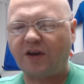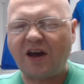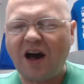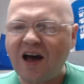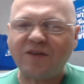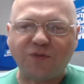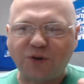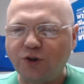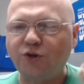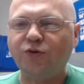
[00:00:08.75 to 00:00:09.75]

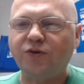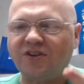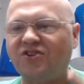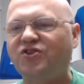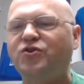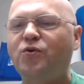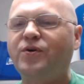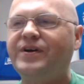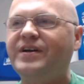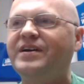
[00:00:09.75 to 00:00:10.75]
convoluted
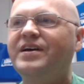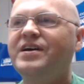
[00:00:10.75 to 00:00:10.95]
story